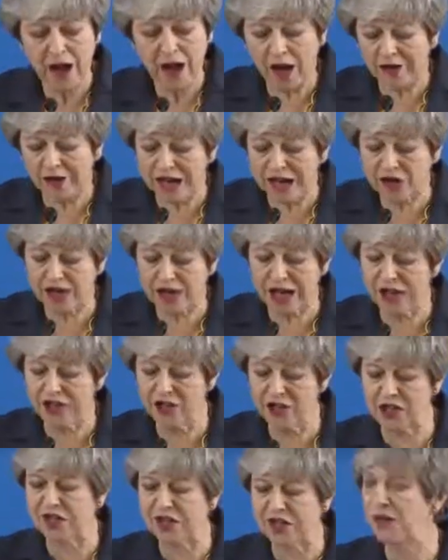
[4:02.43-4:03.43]
Our
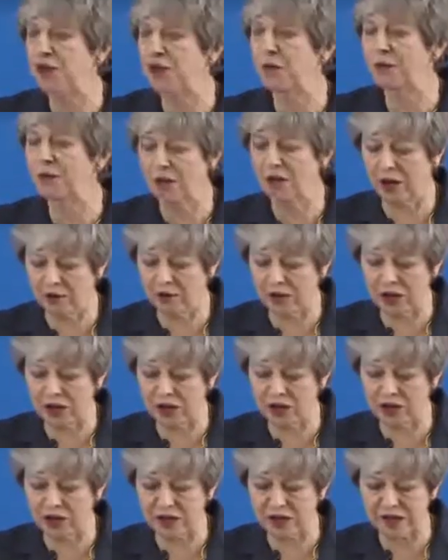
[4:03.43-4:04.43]
nationalities, along with our
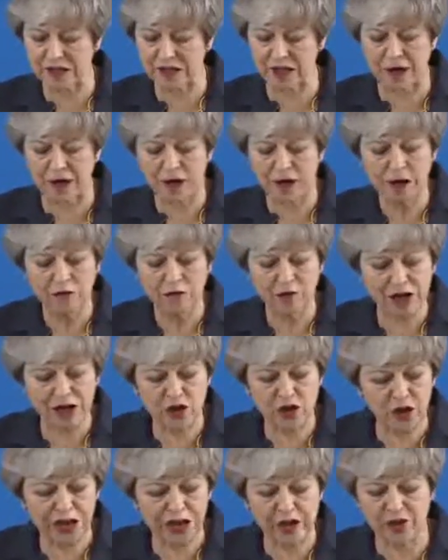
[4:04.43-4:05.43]
religions, our
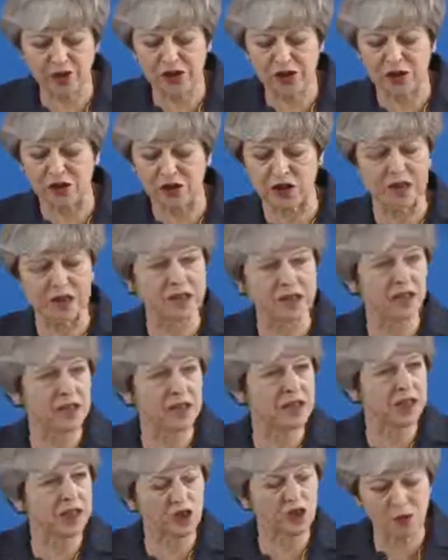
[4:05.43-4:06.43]
racial heritages, our
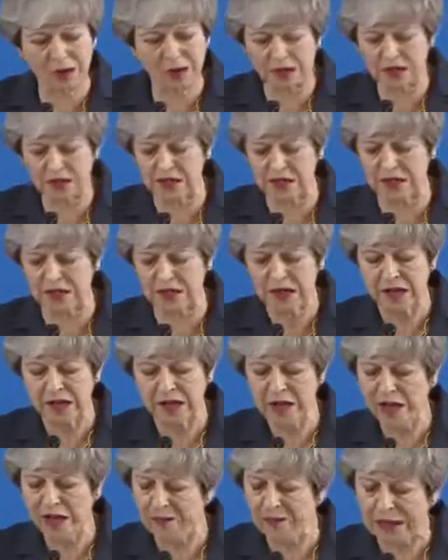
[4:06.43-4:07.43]
sexualities,
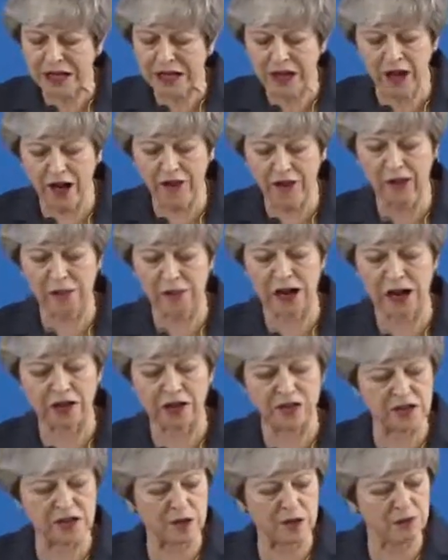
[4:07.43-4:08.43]
and many other
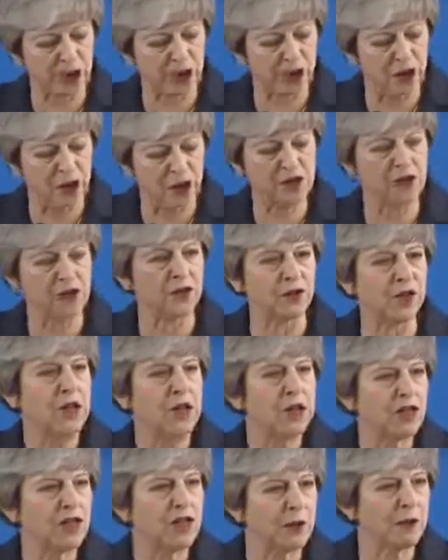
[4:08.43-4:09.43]
factors are part of the
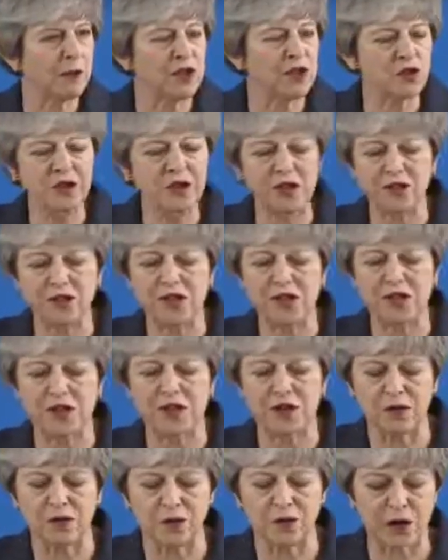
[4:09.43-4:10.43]
tapestry of
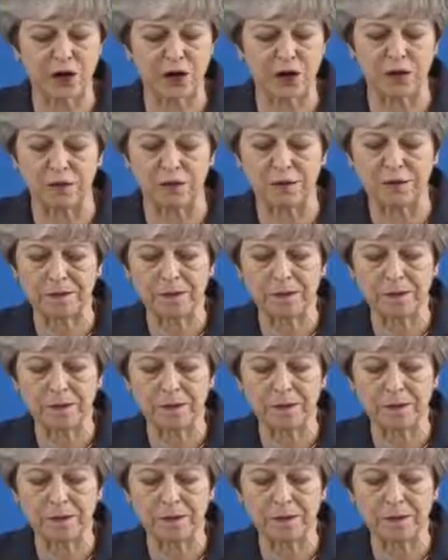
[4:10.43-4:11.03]
each individual.